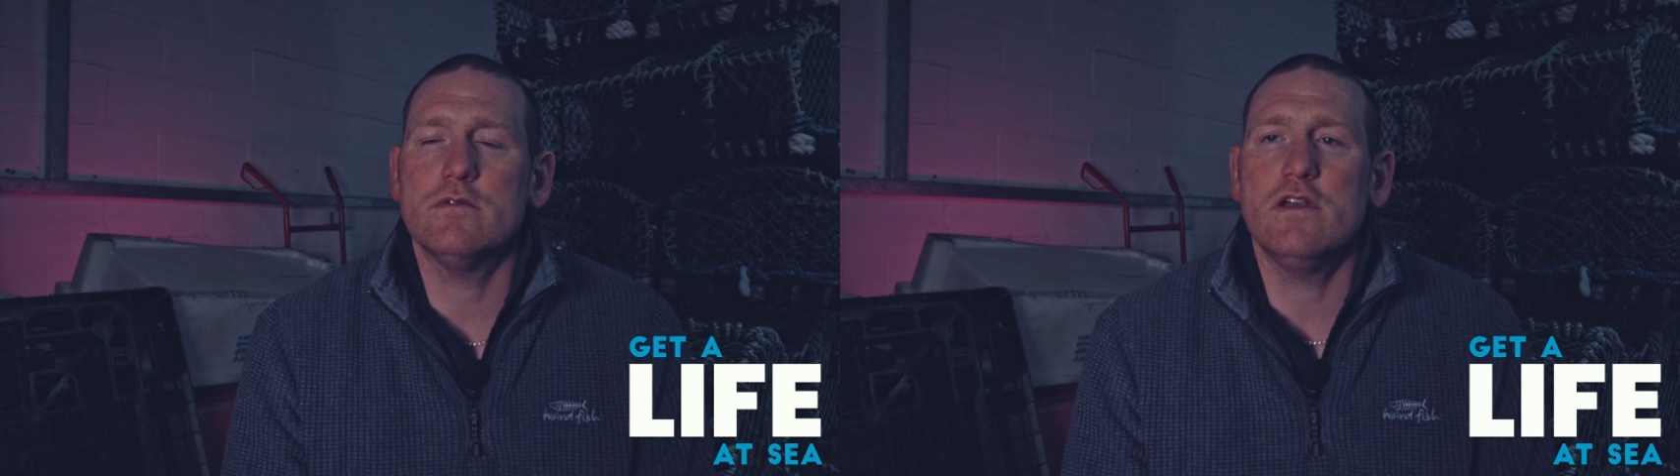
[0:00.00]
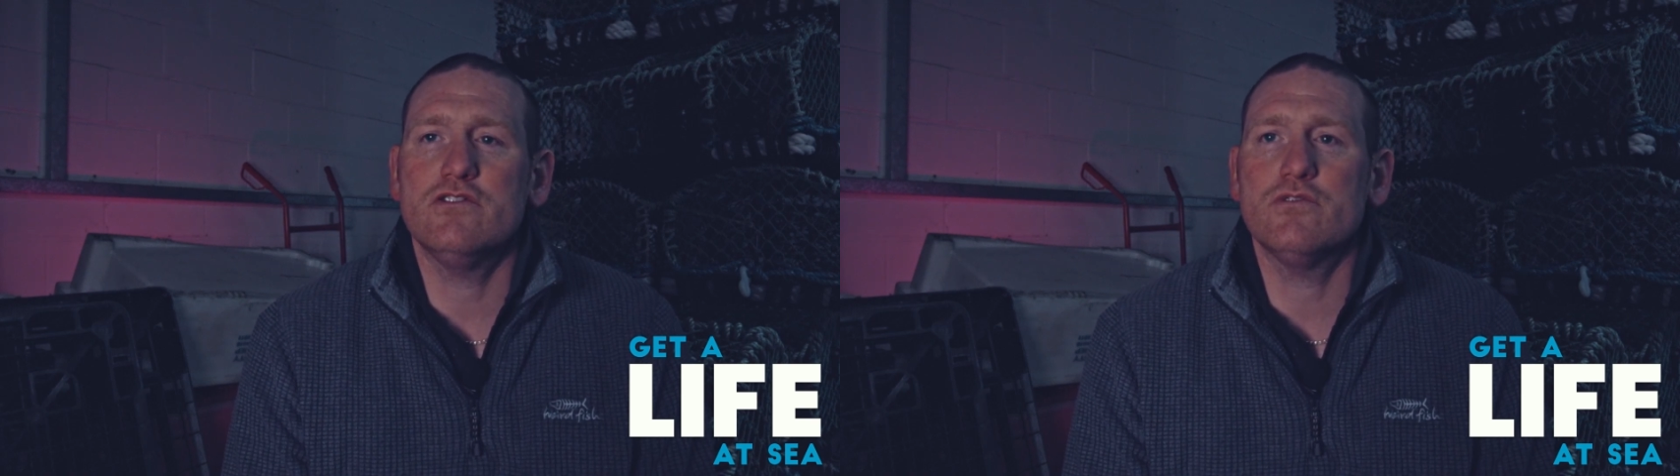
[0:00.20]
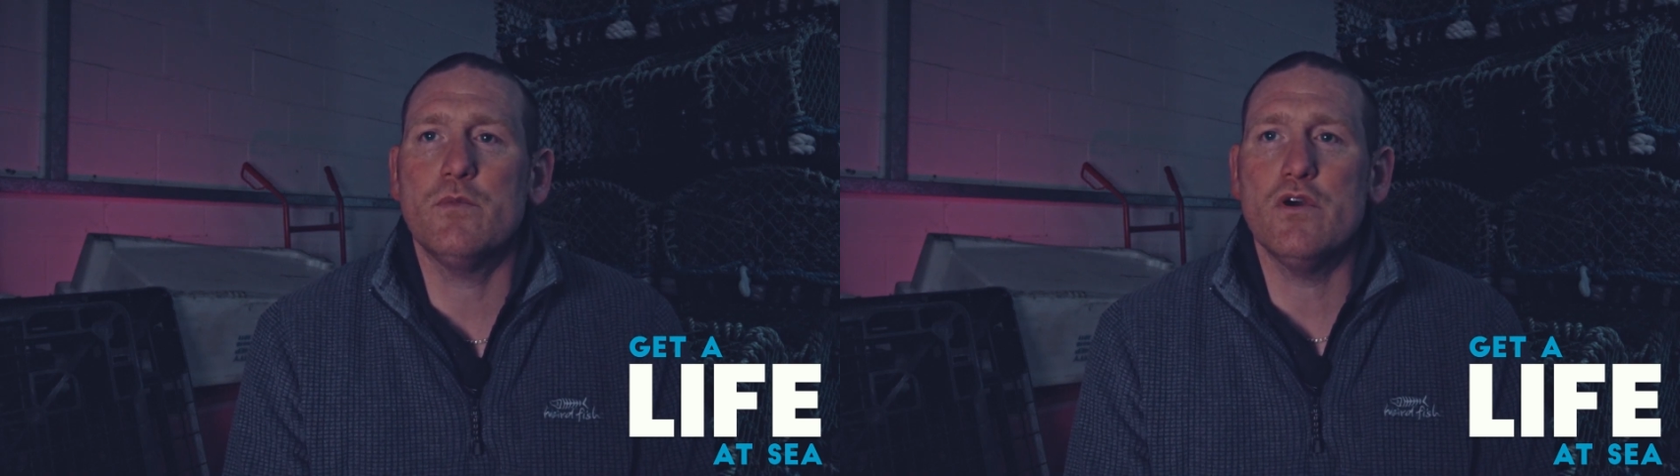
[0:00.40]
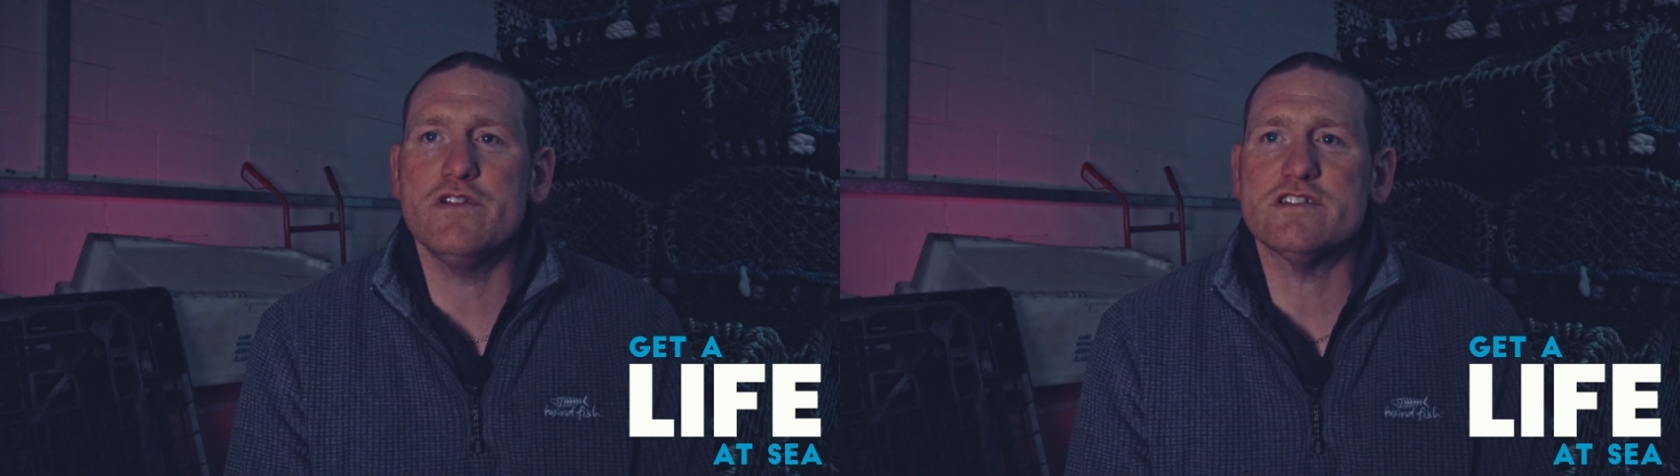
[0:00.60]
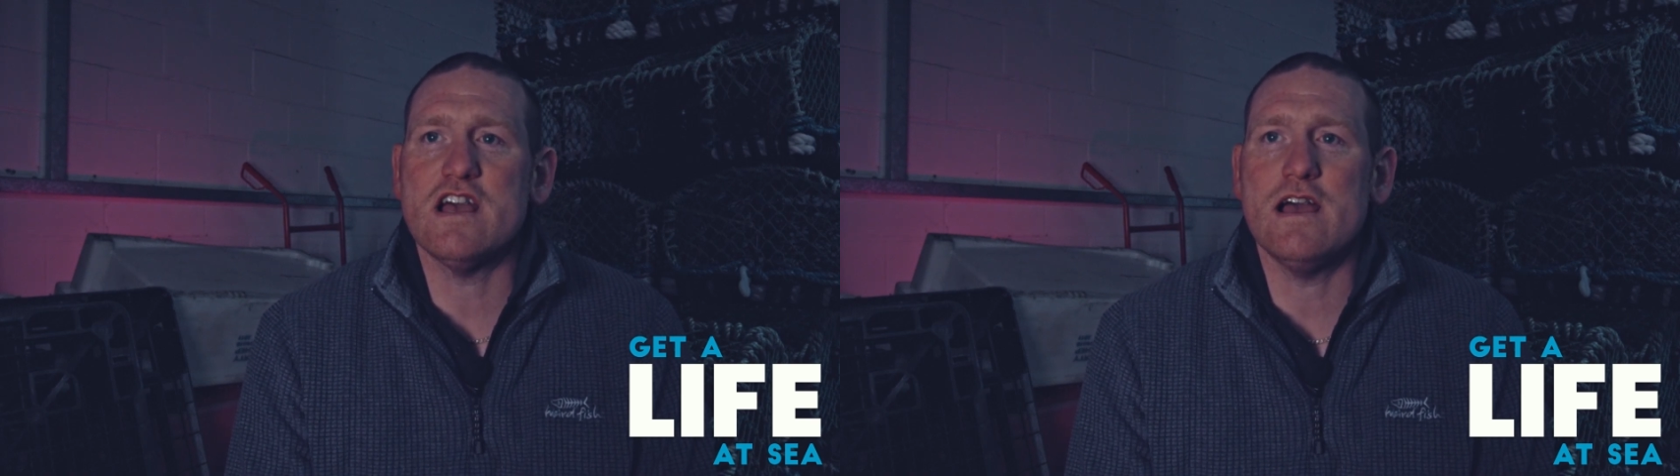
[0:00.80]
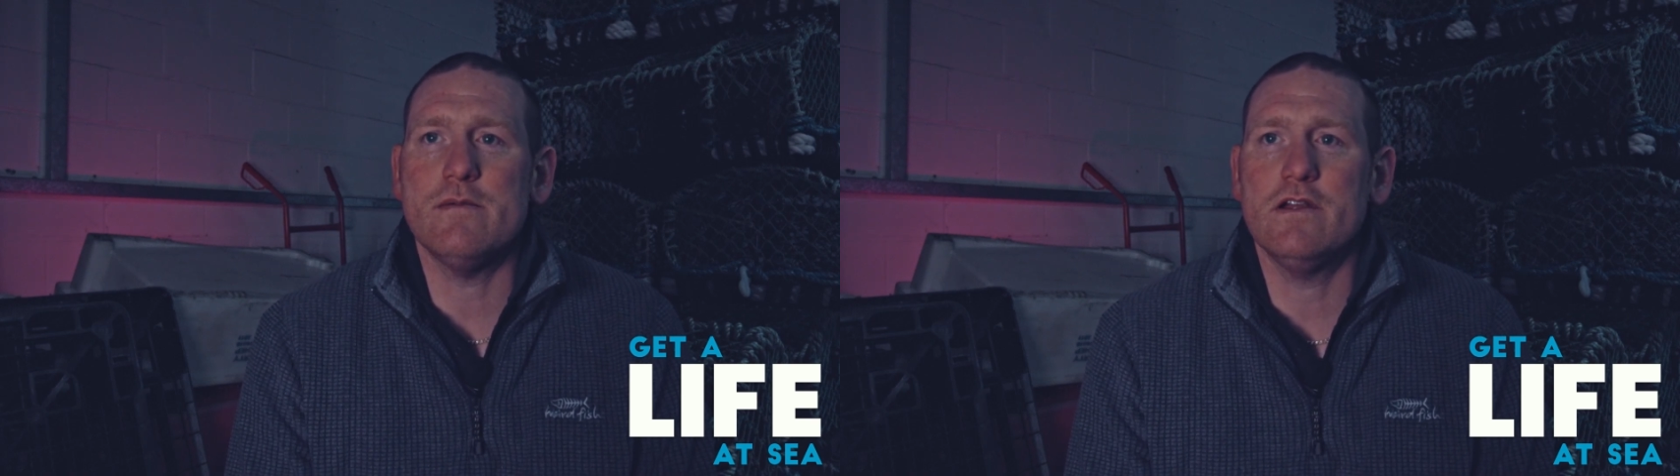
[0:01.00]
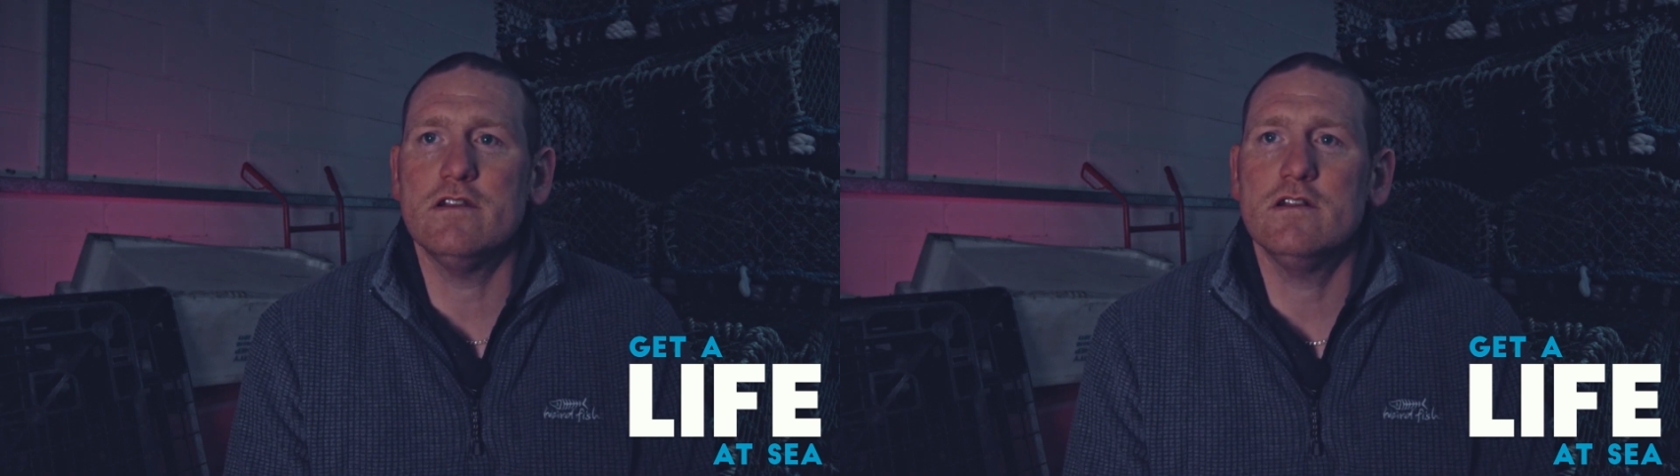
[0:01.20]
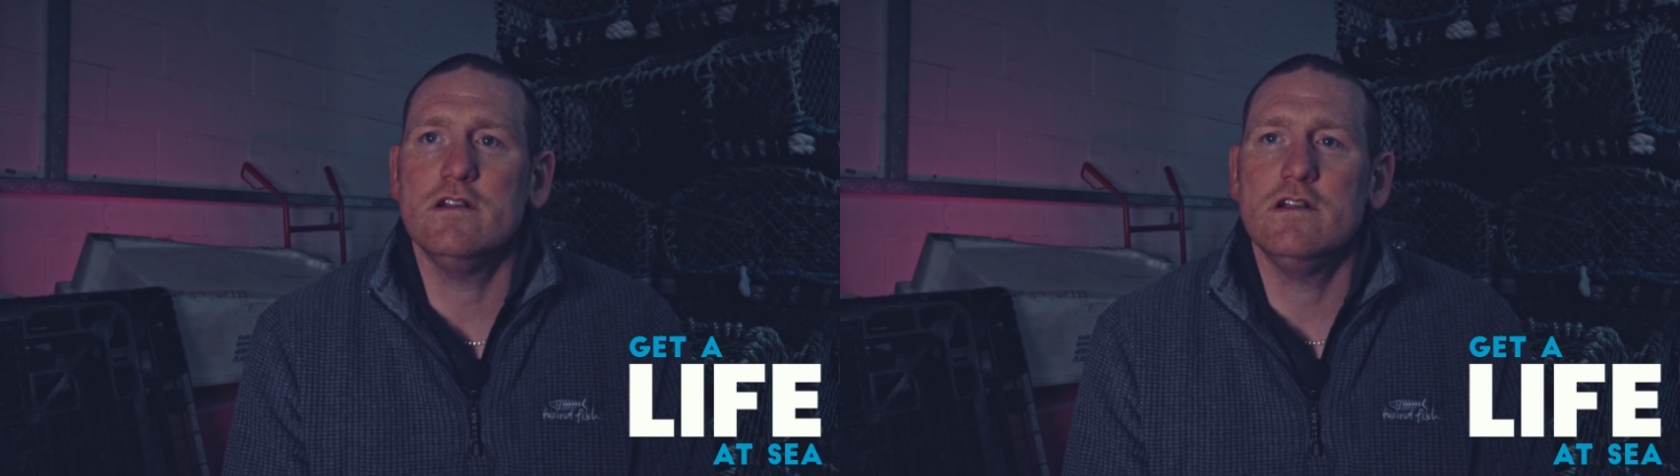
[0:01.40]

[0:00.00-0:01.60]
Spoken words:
It's just putting the time in,